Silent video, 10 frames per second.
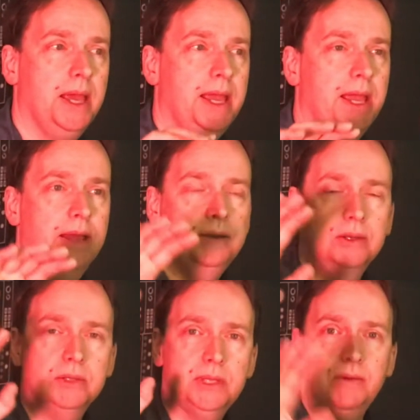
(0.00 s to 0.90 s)
and you
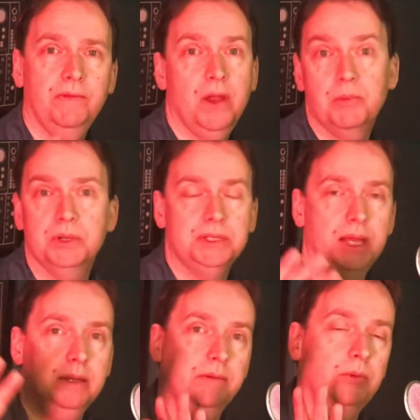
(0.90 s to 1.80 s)
know
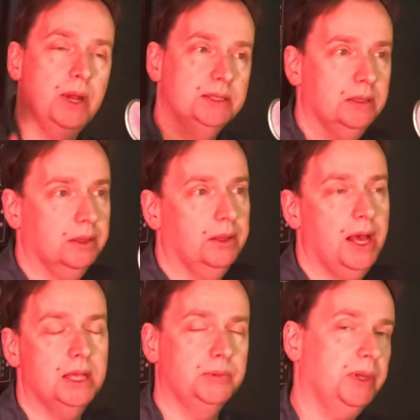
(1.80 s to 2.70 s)
75% of the rest of the
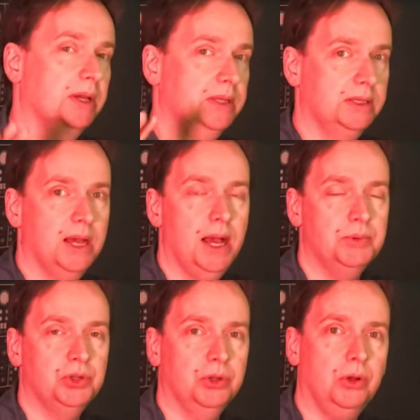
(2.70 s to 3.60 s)
class because it's
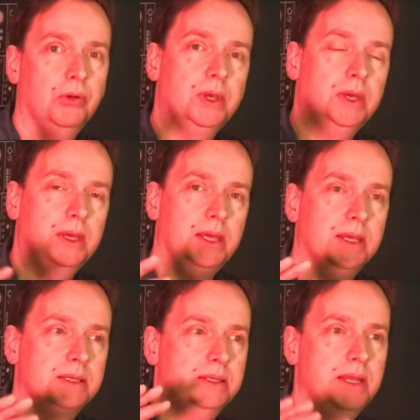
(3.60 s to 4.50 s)
optional
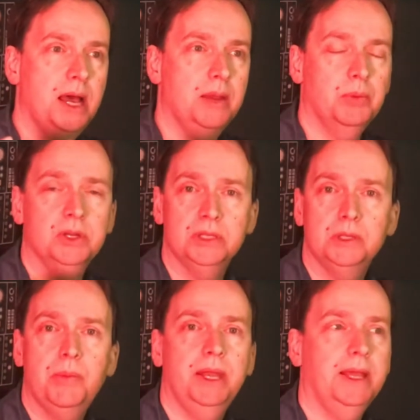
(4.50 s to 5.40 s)
is not
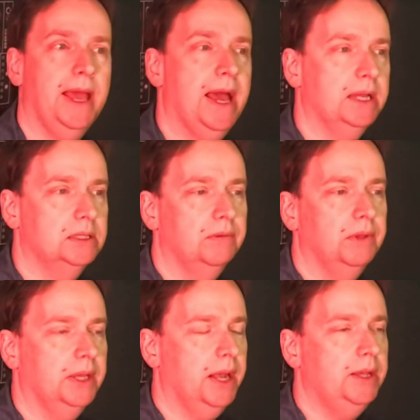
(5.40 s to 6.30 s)
participating
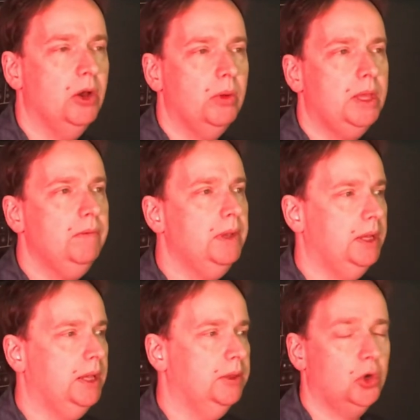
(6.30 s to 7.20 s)
actively and i know even
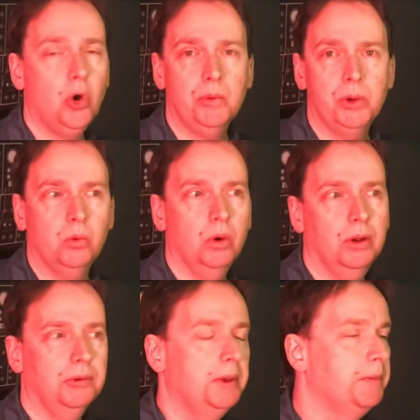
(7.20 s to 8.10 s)
in the corporate
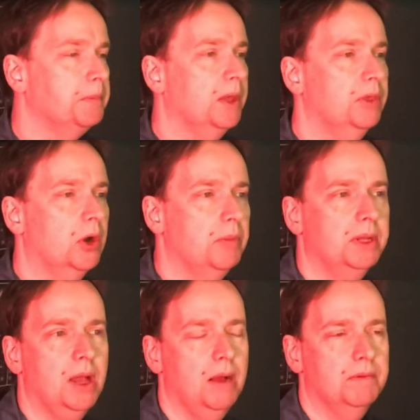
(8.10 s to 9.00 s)
world there have been
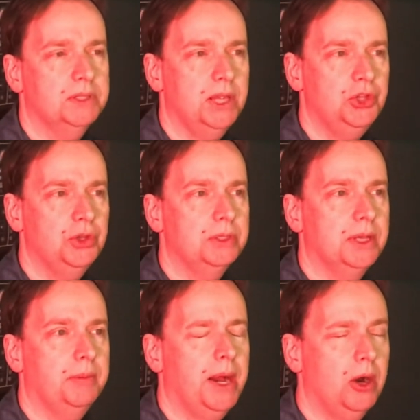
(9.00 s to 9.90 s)
conversations
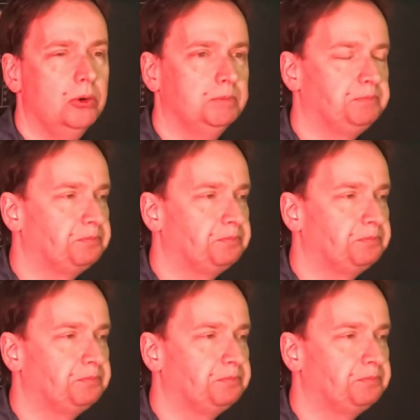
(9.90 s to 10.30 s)
about